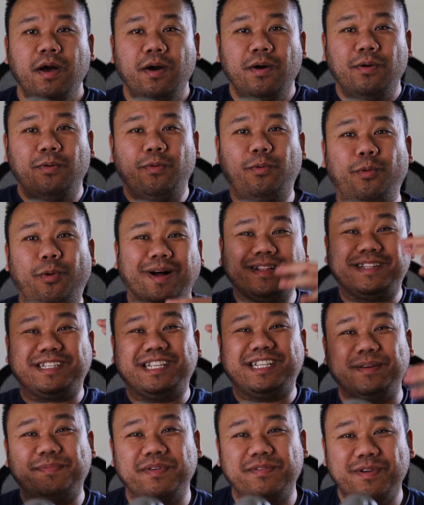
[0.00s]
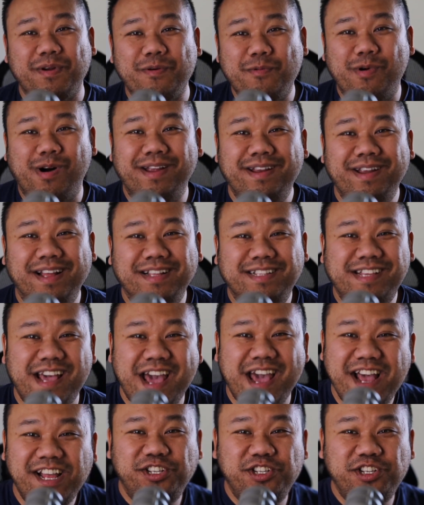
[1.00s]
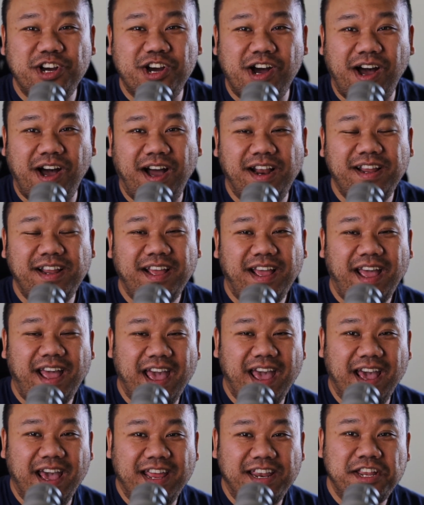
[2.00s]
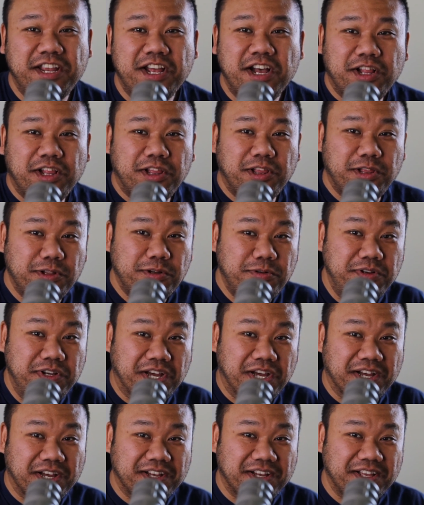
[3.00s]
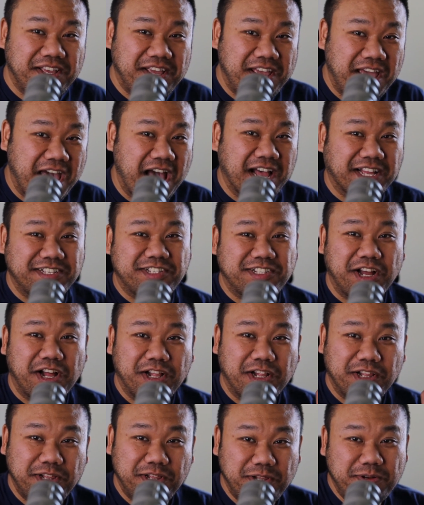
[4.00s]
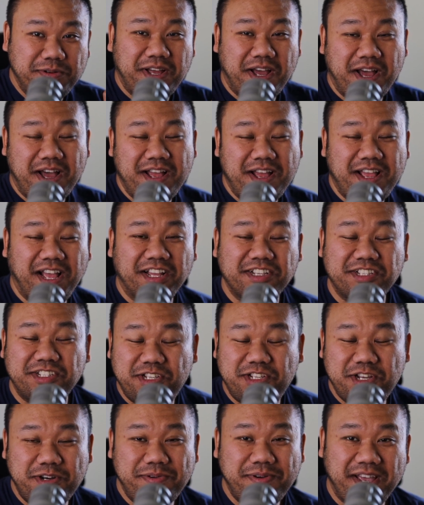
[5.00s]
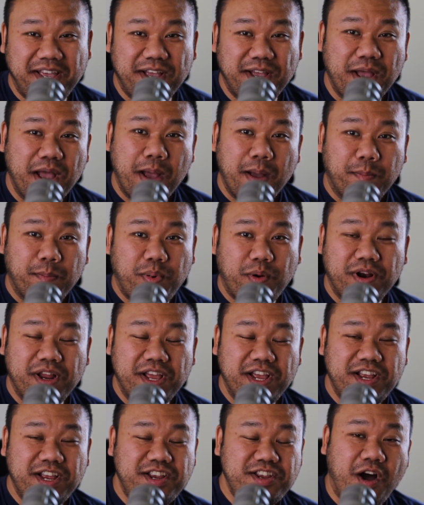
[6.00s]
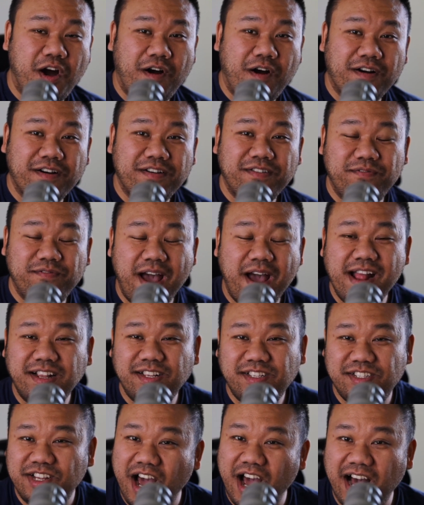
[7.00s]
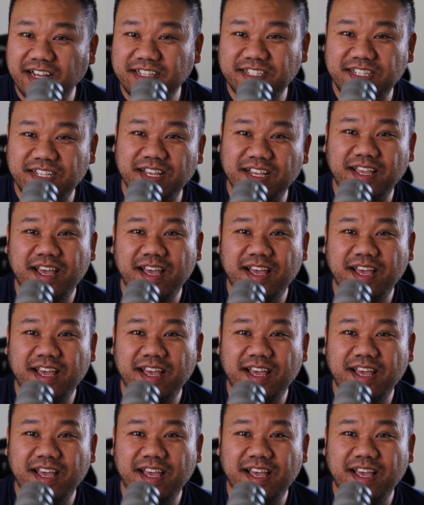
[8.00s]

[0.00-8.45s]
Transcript: What's up, everyone? It's Hey John and Luna. Yes, Luna is doing pretty darn fantastic.